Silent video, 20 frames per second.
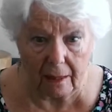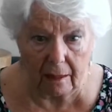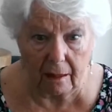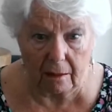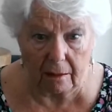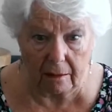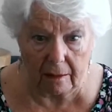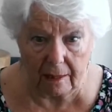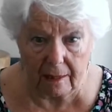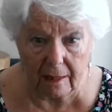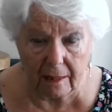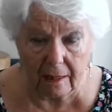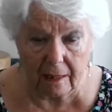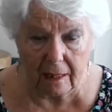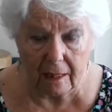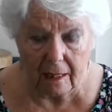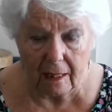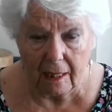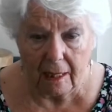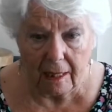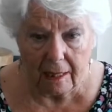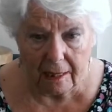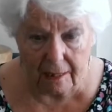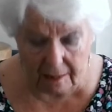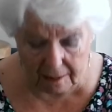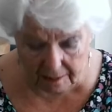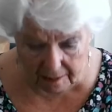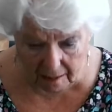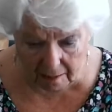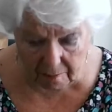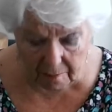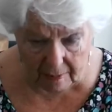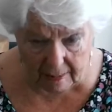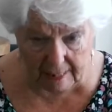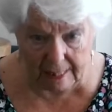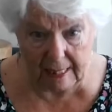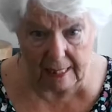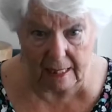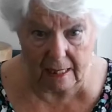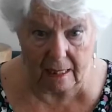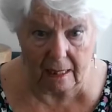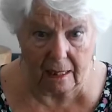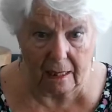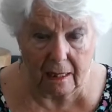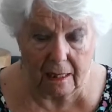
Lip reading: light to come here